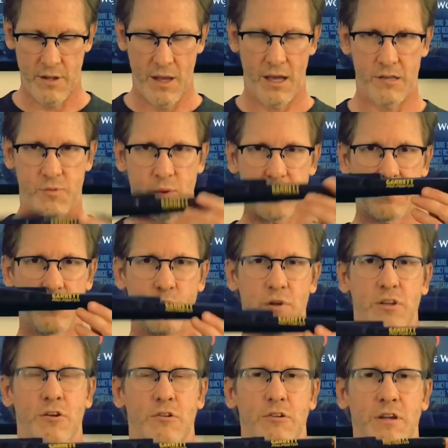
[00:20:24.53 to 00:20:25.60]
especially when
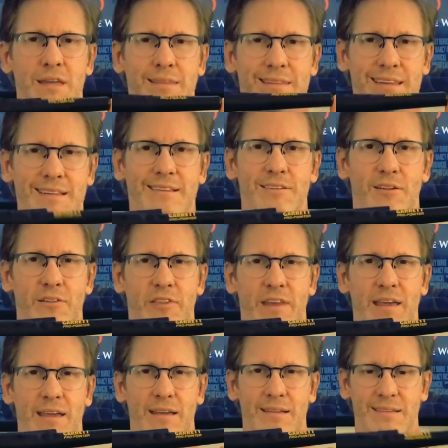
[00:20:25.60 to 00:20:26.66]
you look at this little
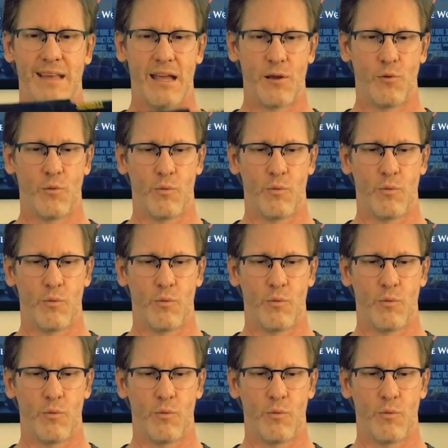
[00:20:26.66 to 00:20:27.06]
thing and say,